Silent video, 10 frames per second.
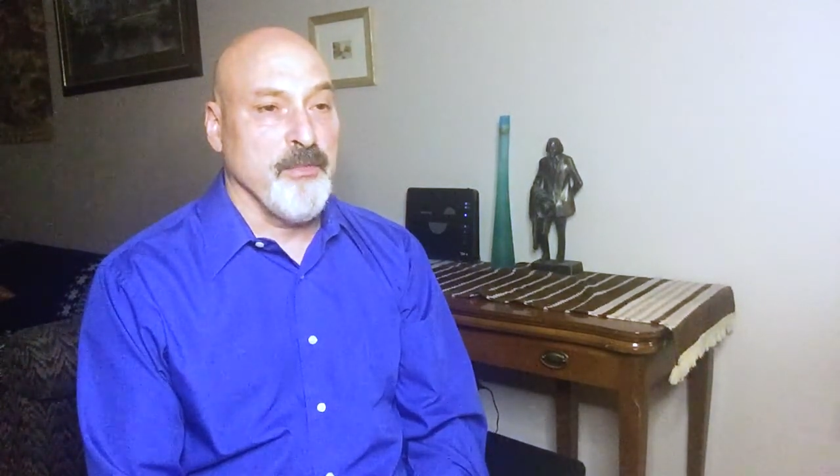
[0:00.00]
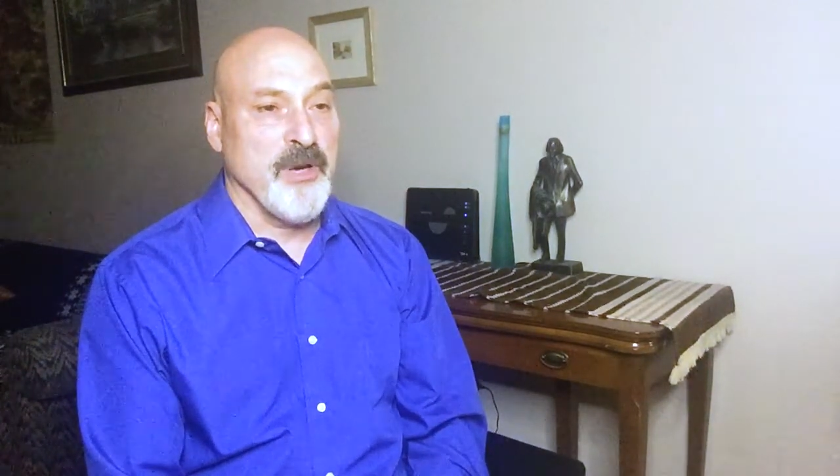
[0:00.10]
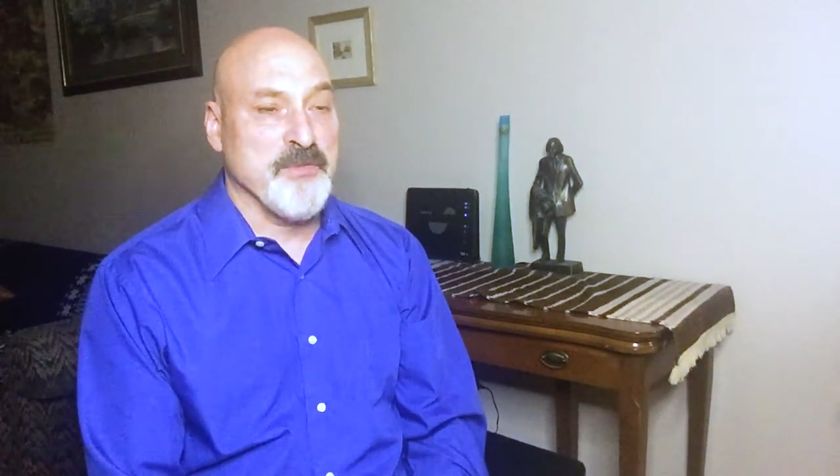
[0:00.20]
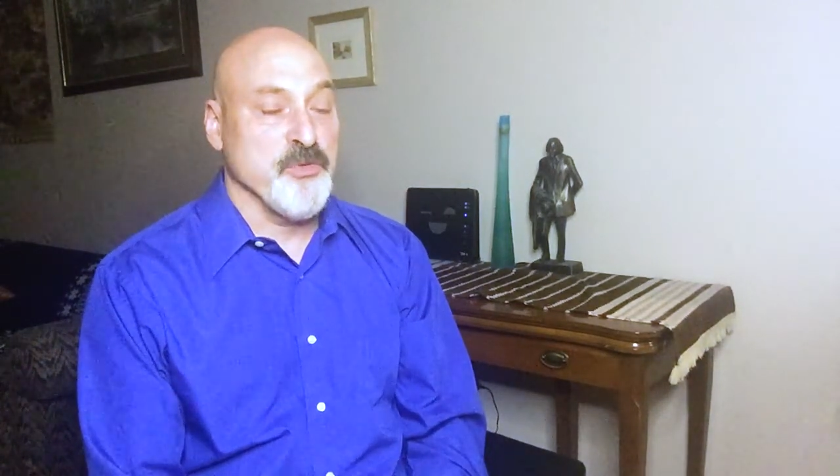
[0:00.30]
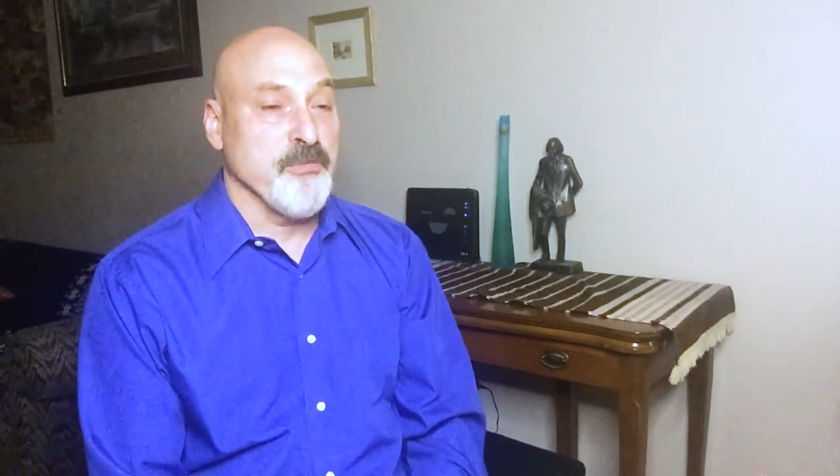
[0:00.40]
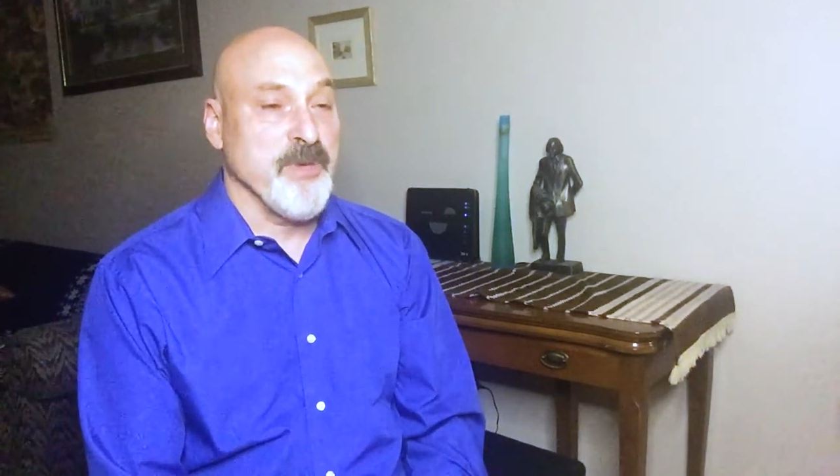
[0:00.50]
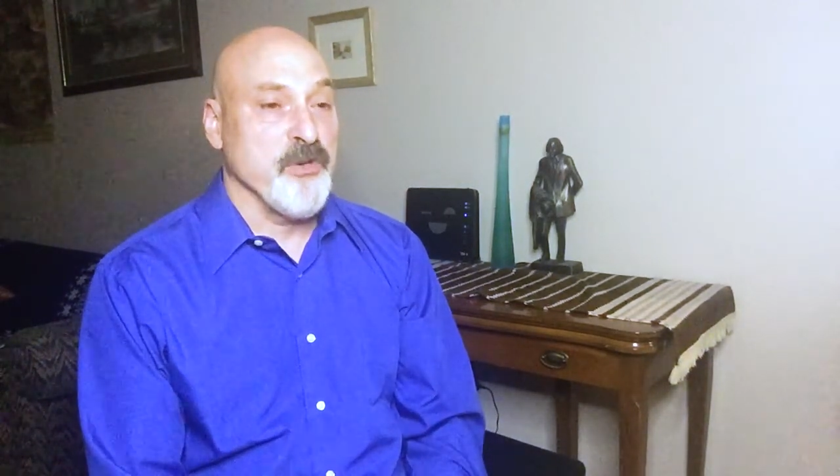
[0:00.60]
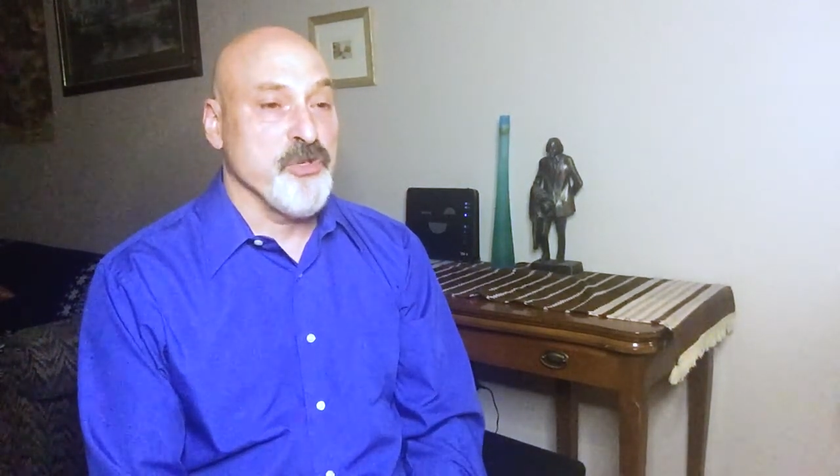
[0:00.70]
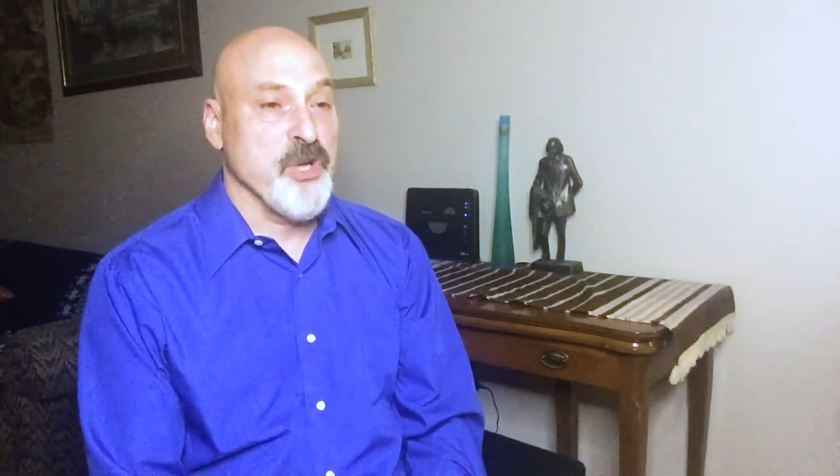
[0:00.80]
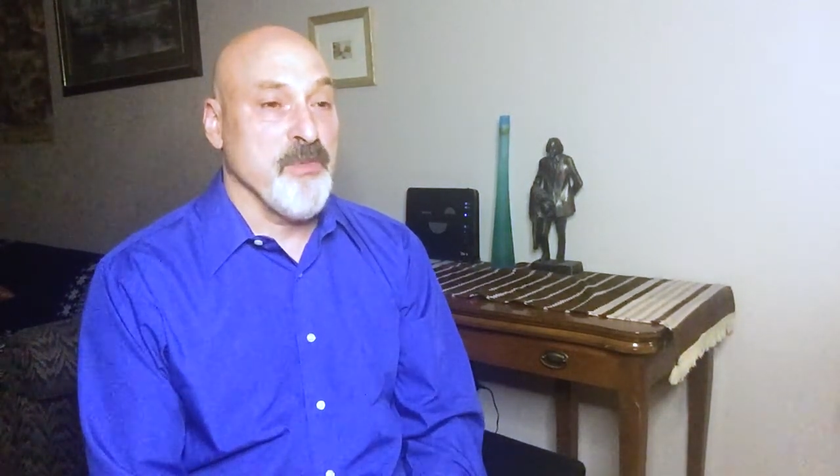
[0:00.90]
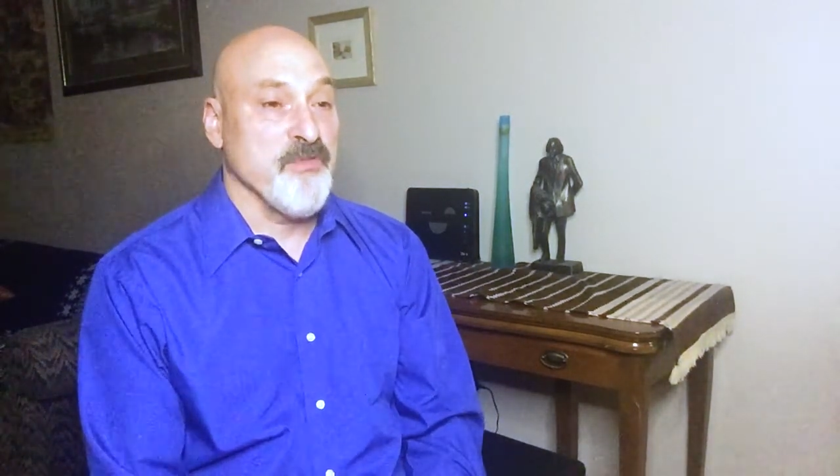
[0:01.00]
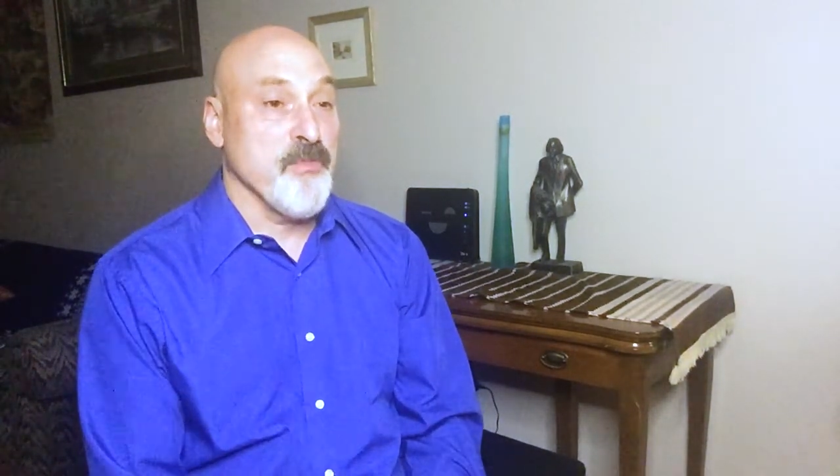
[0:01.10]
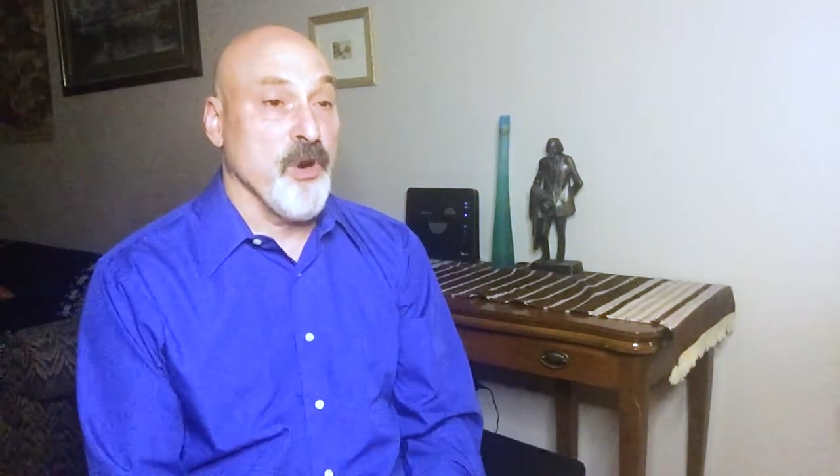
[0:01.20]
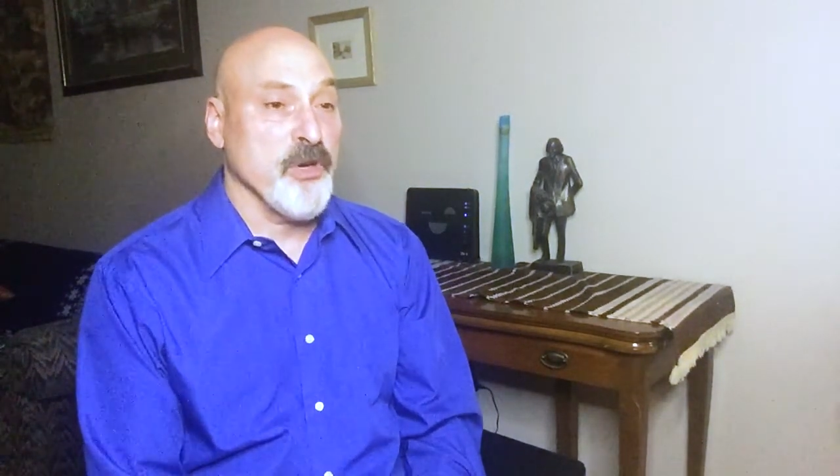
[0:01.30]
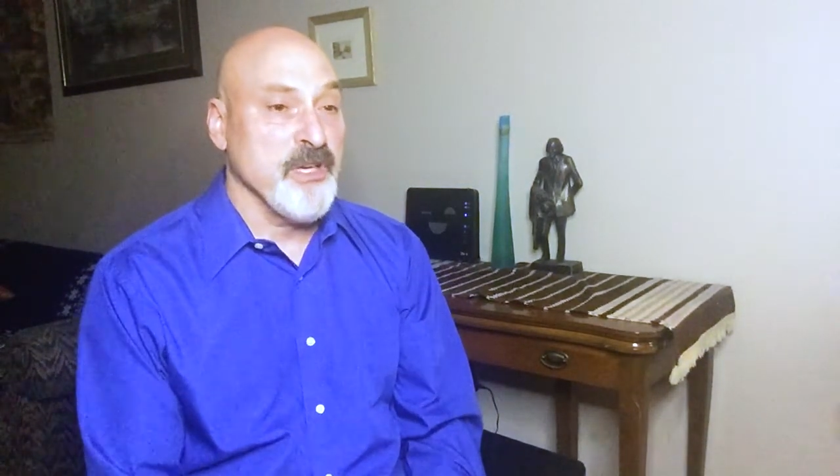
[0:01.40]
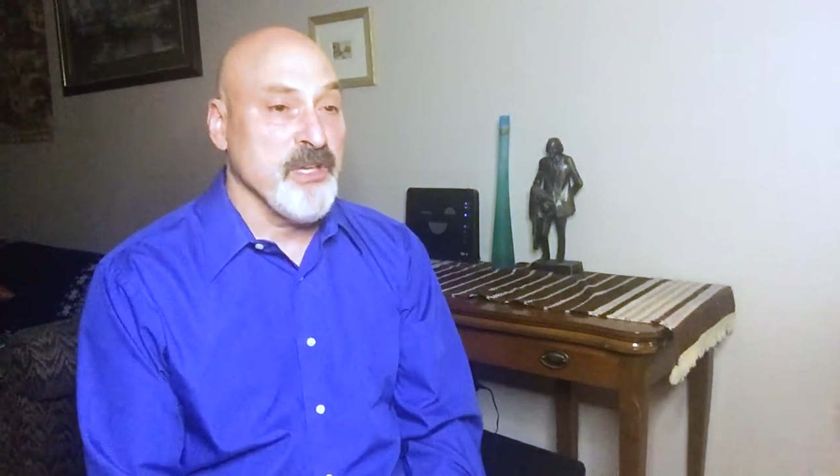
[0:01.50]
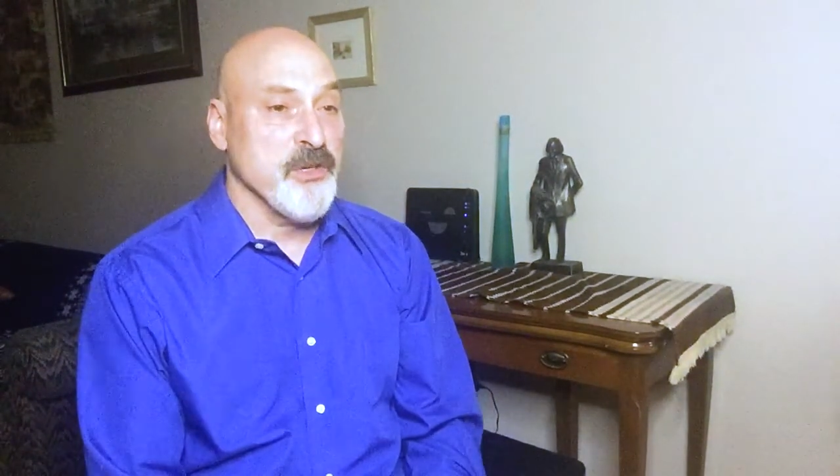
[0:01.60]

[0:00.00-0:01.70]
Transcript: perhaps do a better job of marketing